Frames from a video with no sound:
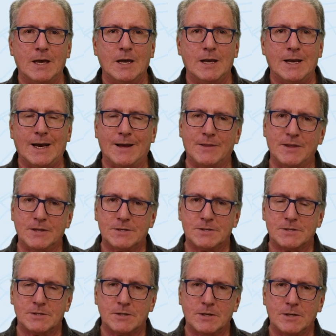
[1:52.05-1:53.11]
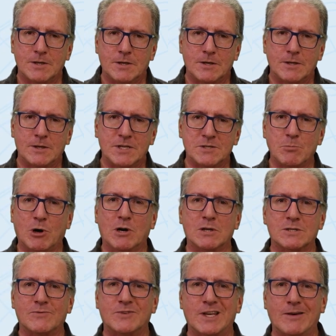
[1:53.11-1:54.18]
Now, these models
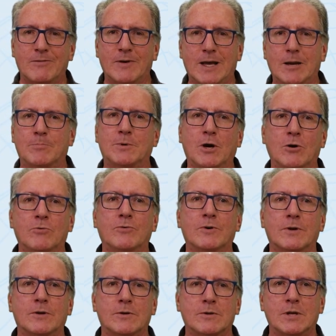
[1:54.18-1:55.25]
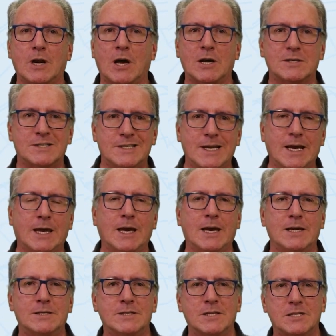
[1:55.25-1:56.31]
have developed over the last
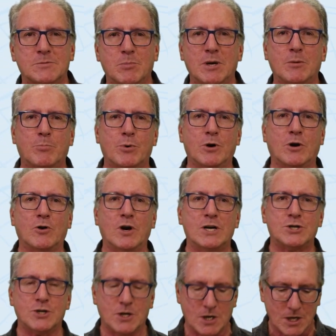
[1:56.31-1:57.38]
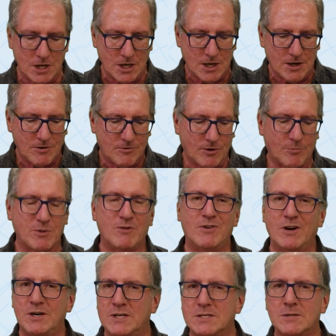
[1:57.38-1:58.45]
decades, and there's been a progression from the
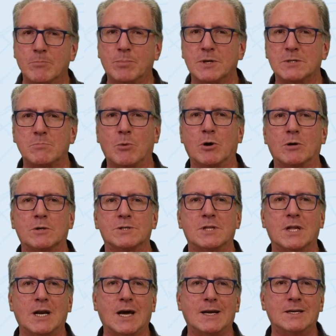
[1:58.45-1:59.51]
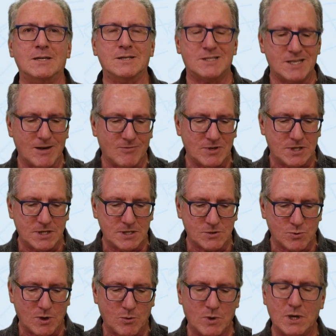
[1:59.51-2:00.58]
very simplest models in the 1970s,
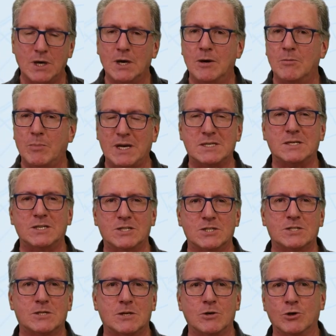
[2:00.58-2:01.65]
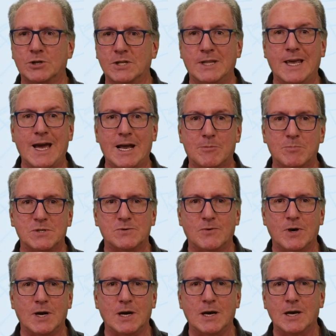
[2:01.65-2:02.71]
where we basically just looked at the atmosphere,